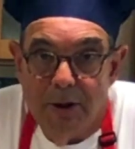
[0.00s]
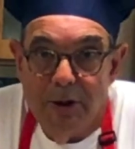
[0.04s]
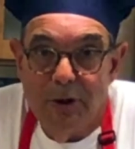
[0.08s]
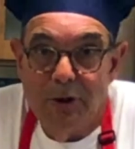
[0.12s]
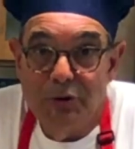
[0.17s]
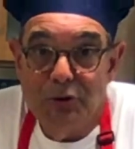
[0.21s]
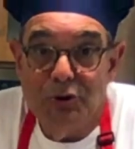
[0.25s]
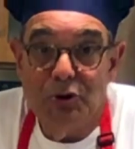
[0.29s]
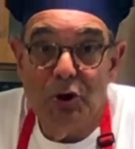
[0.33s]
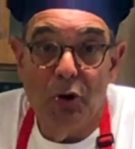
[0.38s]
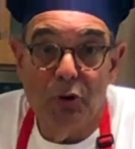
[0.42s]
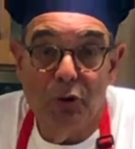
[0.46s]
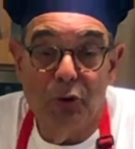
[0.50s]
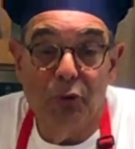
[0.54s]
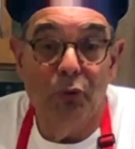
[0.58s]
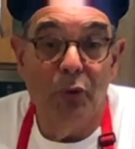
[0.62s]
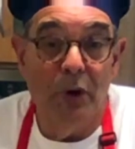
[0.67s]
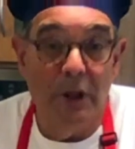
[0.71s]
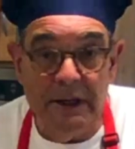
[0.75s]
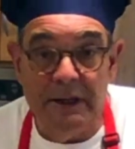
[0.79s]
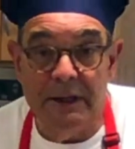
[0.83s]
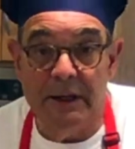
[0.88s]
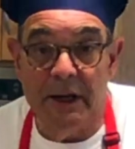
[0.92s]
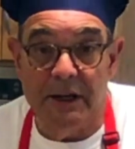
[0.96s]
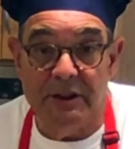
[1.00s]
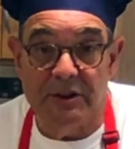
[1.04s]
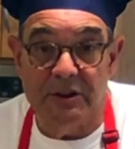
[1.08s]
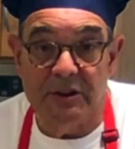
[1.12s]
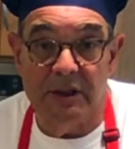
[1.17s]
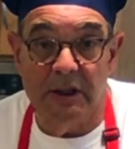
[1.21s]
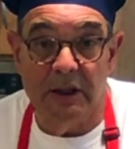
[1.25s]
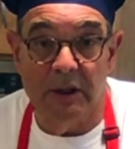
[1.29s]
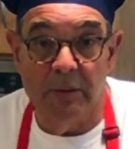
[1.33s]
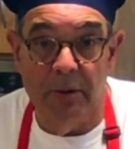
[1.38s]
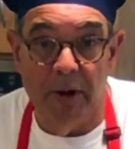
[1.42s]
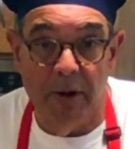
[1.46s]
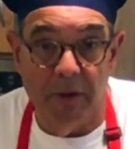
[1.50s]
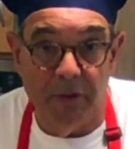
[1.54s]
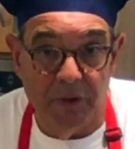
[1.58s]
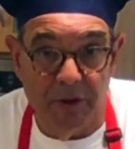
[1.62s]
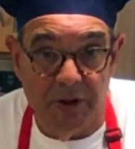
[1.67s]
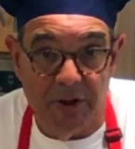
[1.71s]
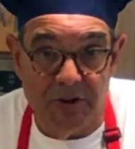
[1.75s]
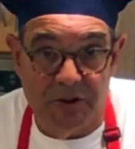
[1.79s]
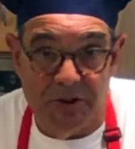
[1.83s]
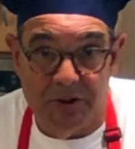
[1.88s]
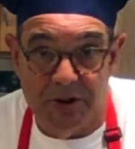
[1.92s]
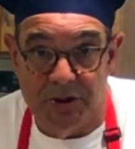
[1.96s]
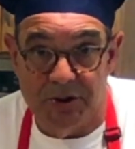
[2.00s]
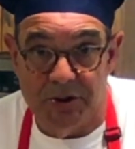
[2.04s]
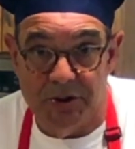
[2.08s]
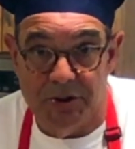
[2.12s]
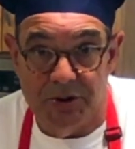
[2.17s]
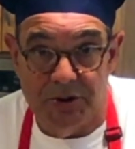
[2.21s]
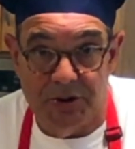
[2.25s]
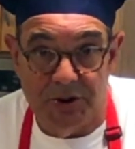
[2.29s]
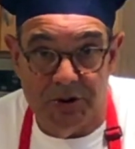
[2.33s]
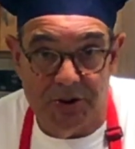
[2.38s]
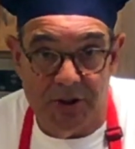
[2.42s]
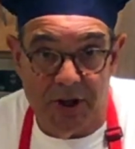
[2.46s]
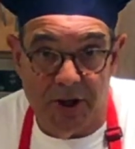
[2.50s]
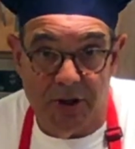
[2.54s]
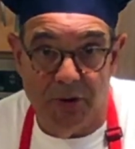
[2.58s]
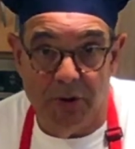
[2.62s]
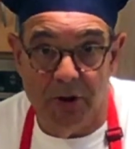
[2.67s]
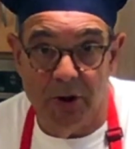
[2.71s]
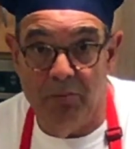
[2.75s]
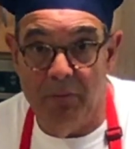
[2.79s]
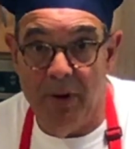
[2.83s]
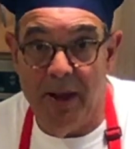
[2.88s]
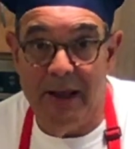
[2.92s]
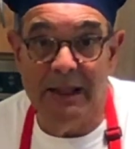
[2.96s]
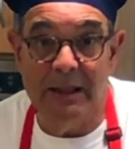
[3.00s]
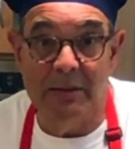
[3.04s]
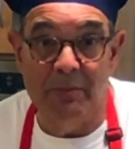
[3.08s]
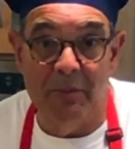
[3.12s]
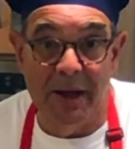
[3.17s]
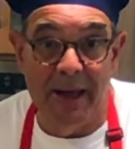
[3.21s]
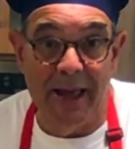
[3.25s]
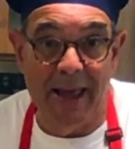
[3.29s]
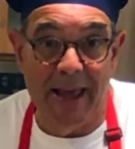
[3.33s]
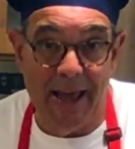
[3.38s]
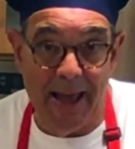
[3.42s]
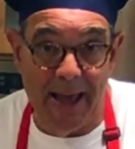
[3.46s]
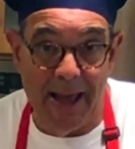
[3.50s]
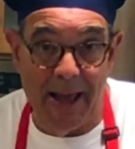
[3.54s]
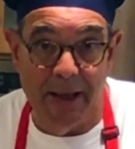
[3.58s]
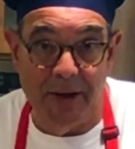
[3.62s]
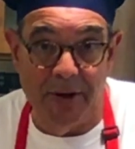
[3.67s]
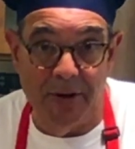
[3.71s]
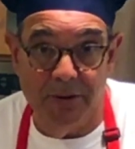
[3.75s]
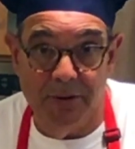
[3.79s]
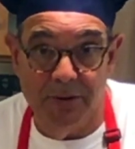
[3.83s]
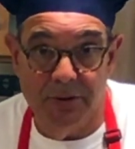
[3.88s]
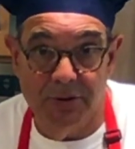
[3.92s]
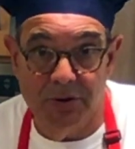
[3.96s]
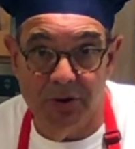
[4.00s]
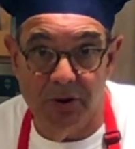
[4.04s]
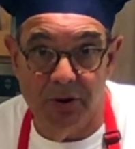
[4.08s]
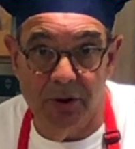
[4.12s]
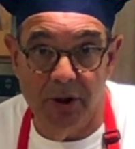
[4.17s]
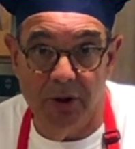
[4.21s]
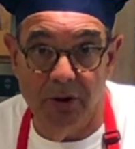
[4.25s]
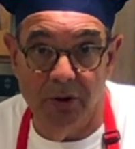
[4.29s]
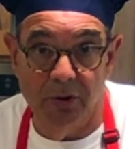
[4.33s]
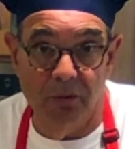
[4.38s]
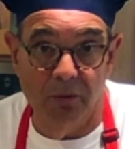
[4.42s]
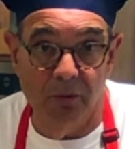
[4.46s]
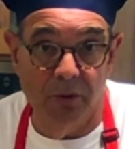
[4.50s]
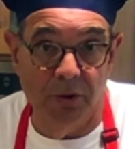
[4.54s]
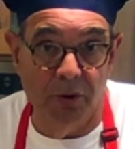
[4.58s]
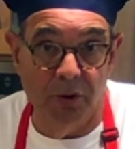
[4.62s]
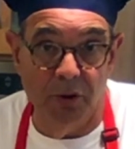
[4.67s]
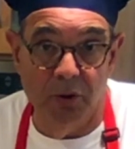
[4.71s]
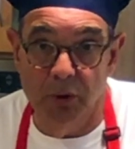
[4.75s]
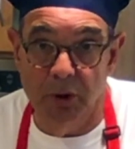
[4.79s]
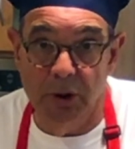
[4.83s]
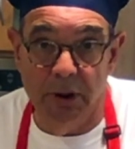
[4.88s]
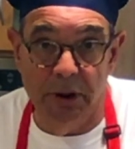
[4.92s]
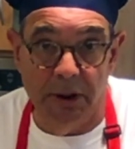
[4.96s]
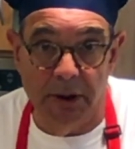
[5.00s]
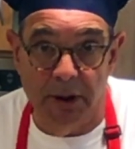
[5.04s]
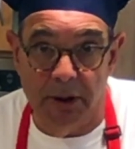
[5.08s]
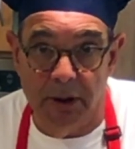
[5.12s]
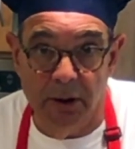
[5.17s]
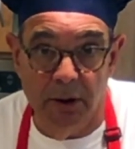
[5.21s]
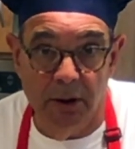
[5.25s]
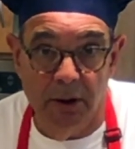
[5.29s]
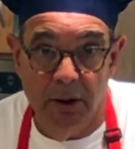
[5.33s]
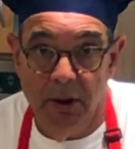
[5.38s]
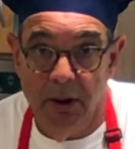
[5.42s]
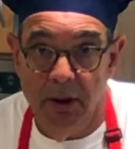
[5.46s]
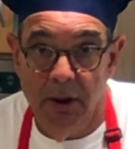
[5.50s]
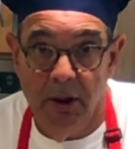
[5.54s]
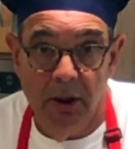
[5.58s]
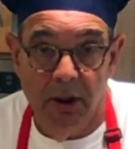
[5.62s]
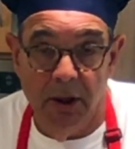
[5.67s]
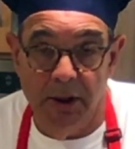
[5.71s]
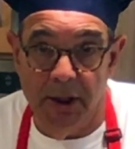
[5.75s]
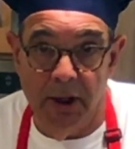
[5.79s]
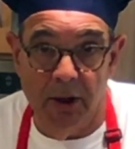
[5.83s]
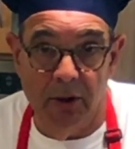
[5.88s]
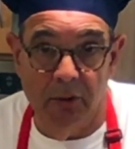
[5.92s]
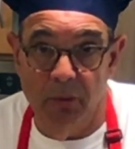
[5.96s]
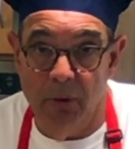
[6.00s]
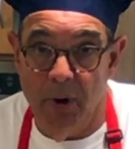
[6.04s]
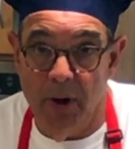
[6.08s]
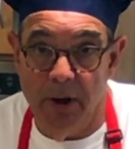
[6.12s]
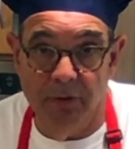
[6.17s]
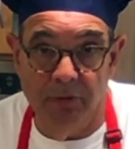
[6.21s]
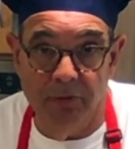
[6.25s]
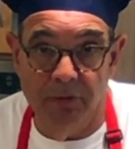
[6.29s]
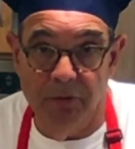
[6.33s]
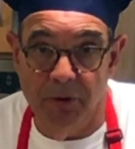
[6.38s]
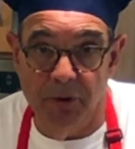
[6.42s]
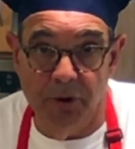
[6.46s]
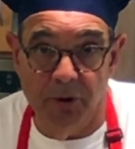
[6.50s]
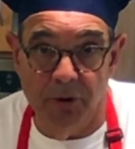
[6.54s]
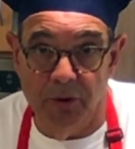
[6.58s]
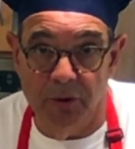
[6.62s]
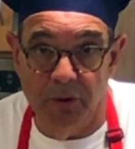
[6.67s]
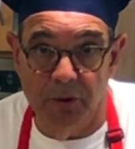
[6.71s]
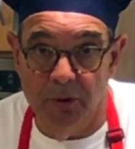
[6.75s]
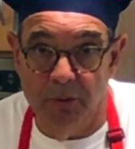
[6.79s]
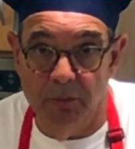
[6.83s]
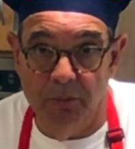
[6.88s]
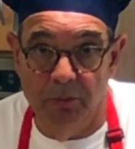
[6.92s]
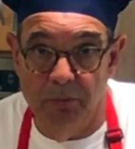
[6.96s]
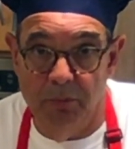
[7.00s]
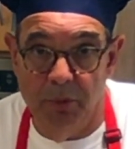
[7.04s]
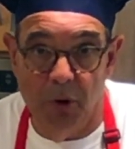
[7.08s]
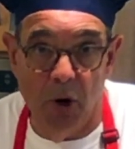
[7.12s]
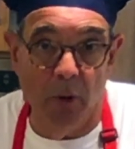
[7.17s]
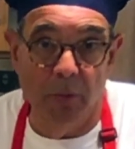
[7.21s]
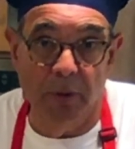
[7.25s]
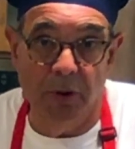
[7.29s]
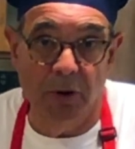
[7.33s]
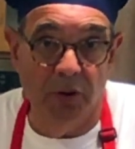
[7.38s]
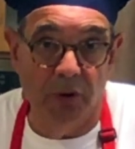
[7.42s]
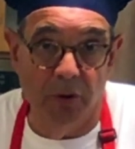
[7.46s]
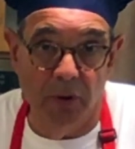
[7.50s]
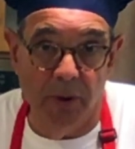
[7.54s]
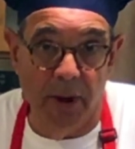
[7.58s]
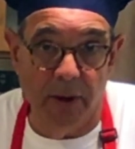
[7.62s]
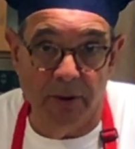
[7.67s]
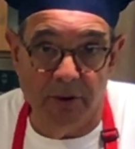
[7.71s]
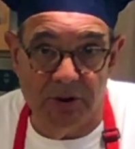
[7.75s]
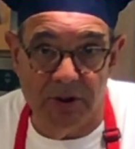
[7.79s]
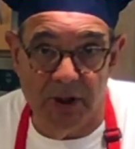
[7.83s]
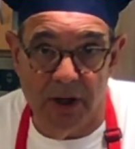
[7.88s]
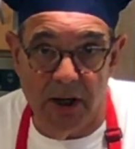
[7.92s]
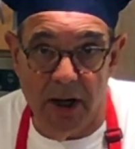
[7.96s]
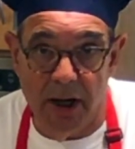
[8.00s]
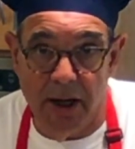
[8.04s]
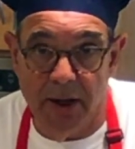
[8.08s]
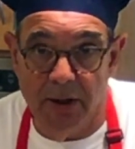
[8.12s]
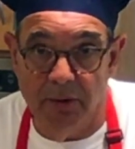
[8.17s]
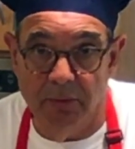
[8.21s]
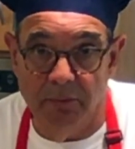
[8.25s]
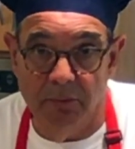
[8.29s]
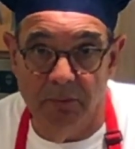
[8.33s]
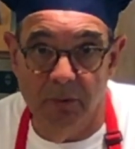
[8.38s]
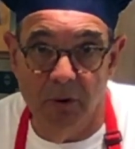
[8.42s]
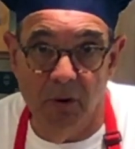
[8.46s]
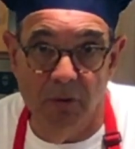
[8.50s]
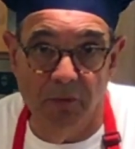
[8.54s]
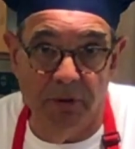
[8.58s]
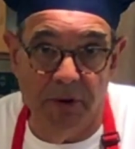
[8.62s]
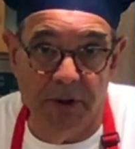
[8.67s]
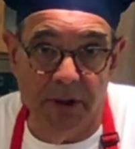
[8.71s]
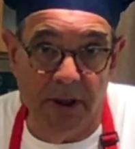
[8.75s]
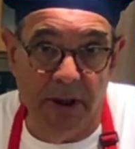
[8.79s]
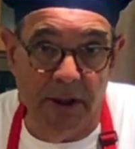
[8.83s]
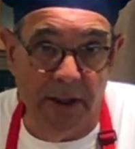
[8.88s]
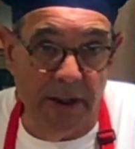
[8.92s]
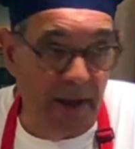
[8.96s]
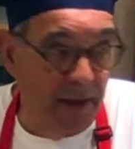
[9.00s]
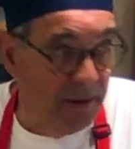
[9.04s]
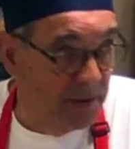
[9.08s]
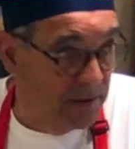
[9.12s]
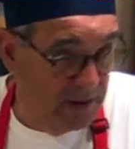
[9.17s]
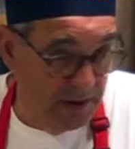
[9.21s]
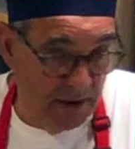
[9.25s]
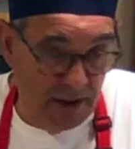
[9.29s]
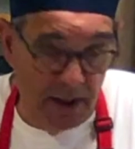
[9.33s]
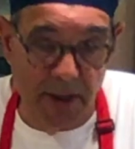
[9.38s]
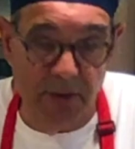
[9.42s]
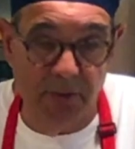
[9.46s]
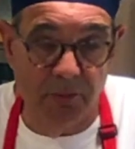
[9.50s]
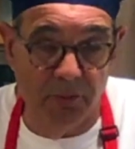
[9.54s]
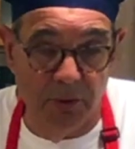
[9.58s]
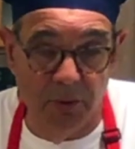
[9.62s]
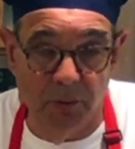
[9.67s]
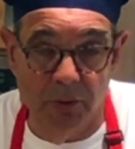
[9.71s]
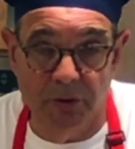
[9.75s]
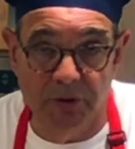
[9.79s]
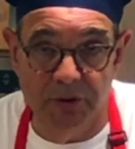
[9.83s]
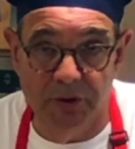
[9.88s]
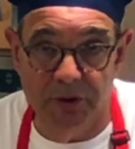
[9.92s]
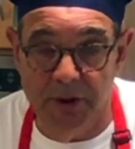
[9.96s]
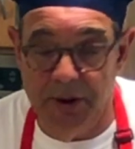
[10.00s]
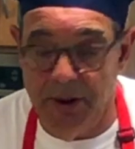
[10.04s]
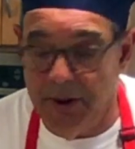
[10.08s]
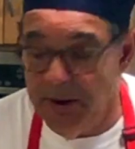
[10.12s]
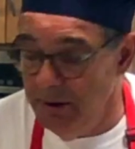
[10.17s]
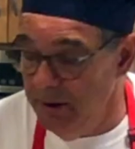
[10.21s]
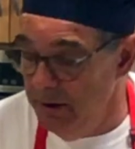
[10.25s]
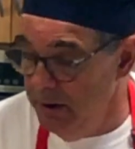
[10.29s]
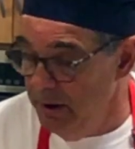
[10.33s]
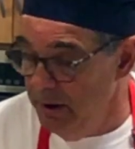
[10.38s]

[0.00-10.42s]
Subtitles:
So the really nice thing about these dishes is that you can make them ahead, so that when you're grilling and getting ready for your little barbecue outside, and hopefully eating outside, and we will tonight.